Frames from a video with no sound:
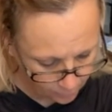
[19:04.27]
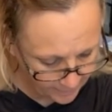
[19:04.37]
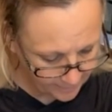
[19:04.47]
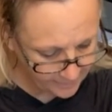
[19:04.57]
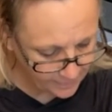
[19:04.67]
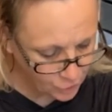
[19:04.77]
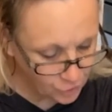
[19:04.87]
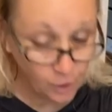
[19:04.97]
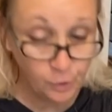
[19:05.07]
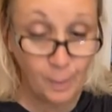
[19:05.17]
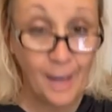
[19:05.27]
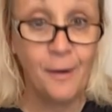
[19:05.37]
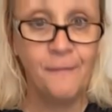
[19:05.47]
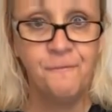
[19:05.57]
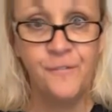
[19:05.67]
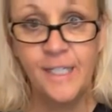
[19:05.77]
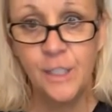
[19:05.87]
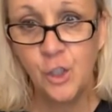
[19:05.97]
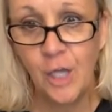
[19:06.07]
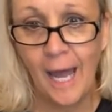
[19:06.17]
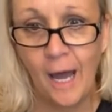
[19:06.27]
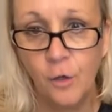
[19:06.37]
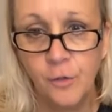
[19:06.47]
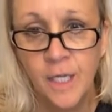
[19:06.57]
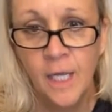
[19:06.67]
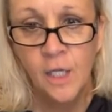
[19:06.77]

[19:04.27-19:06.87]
ahead and show you how I finish out.